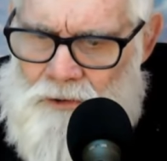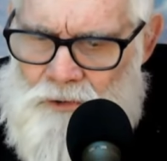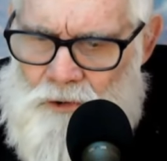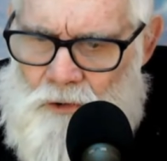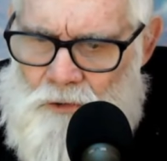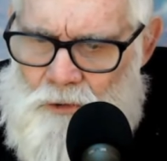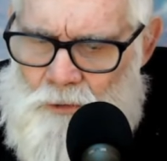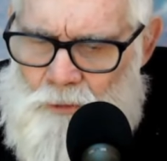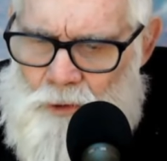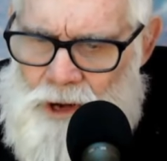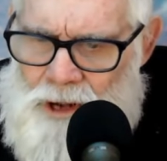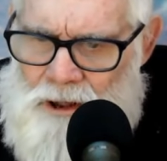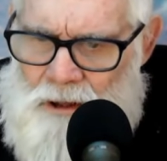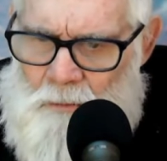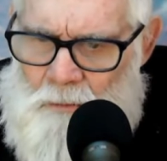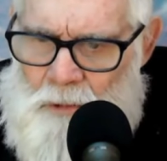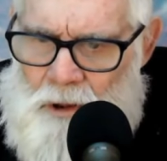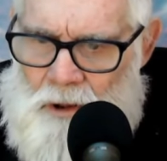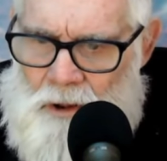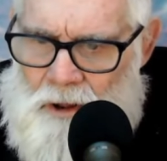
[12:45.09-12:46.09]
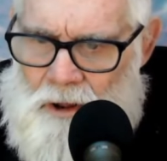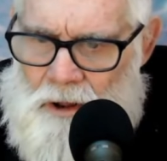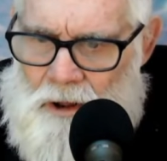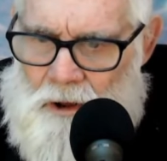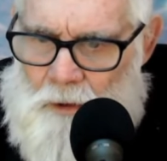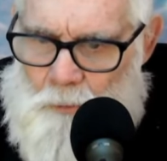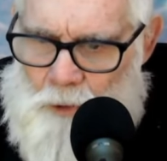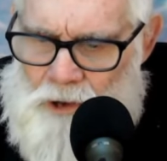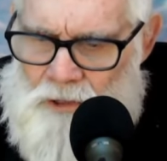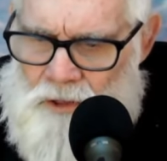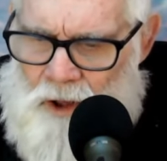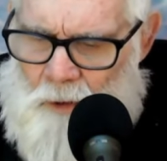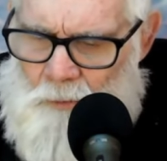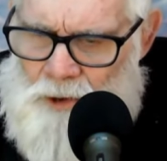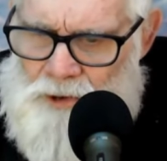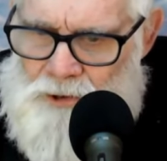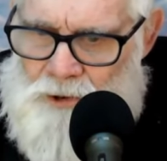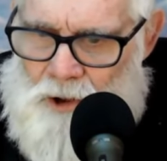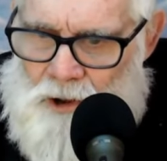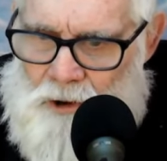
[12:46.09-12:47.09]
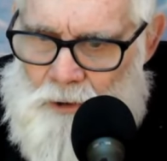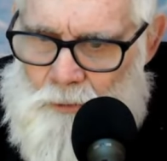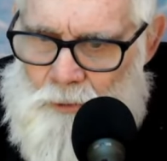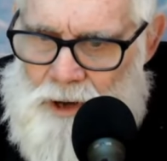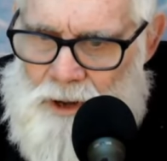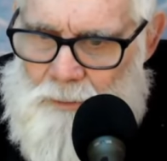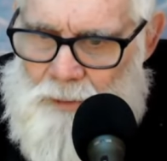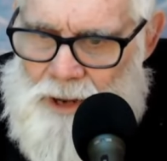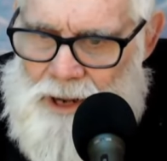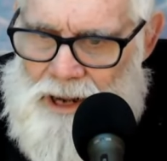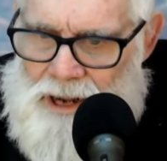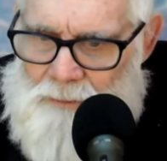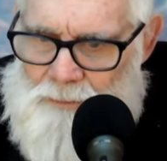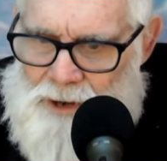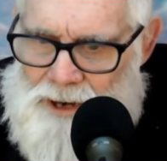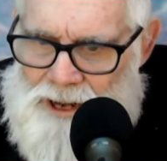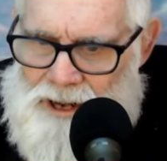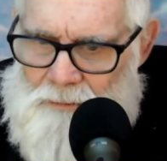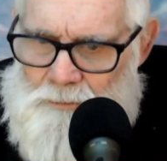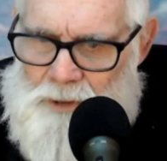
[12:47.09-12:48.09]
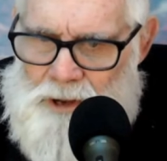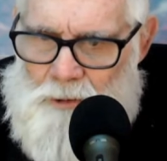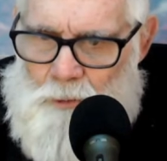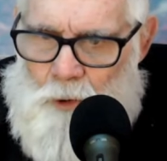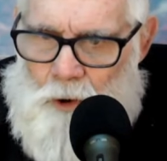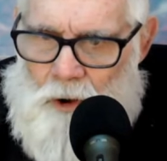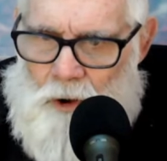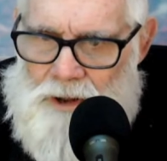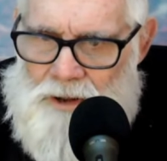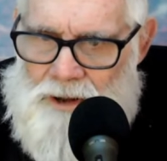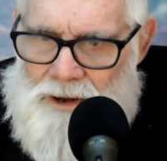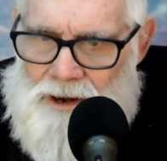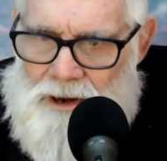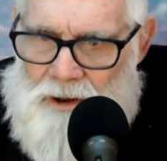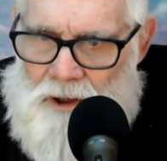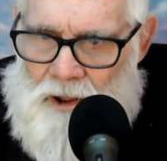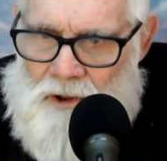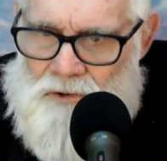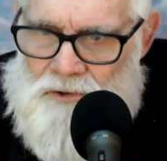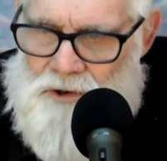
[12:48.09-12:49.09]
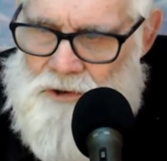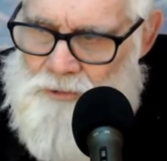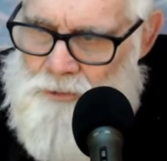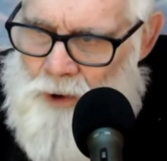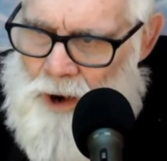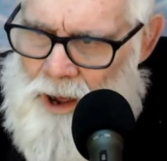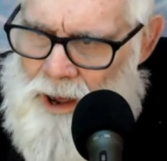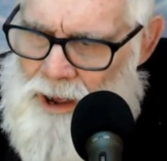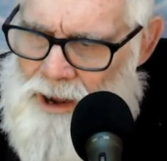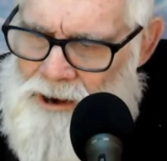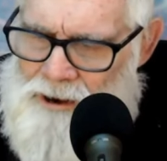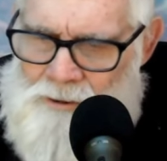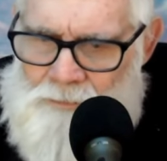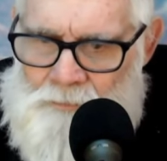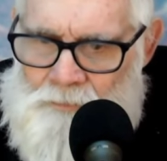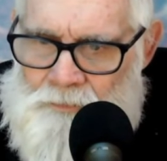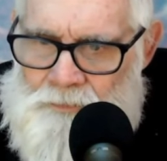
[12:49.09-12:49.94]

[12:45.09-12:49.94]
So the rib, we thought we was going to rib him that he'd be worried that he lost his ride.